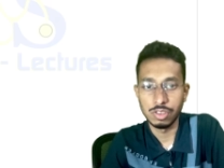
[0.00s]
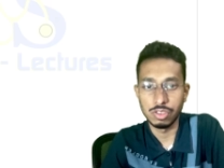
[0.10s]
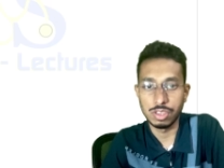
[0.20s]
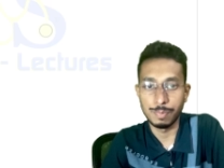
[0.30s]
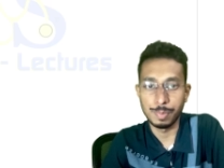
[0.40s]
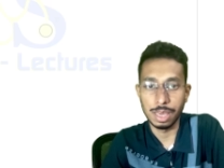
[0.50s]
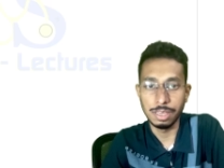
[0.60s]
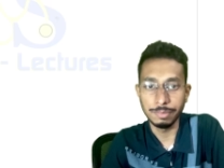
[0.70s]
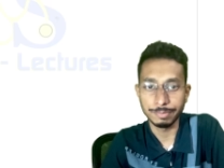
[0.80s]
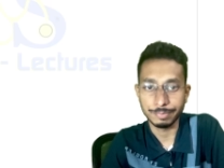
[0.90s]

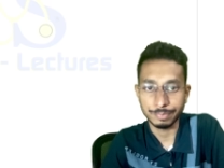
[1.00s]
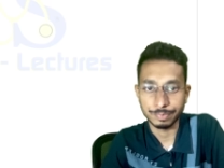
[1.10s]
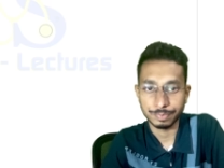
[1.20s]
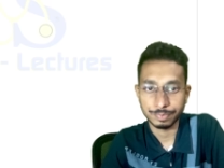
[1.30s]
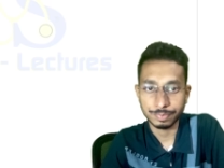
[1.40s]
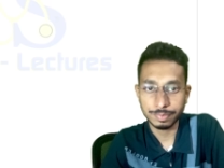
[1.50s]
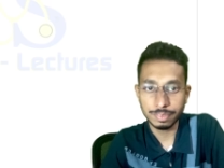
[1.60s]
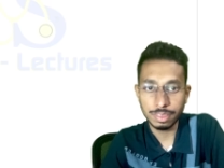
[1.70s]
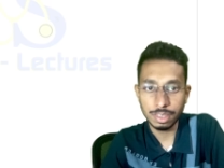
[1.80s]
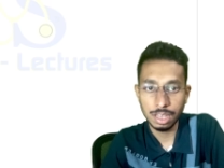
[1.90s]
GPI
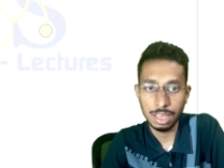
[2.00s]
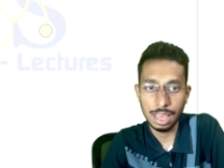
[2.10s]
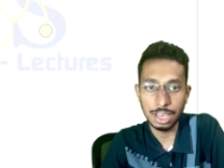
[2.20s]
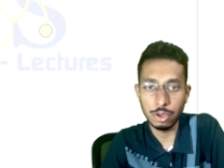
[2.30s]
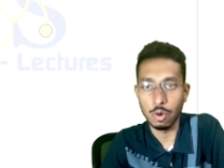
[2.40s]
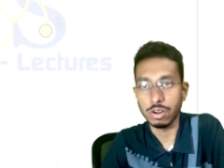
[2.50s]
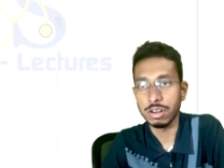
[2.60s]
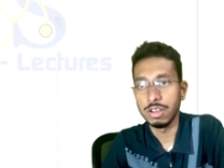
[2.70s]
anchor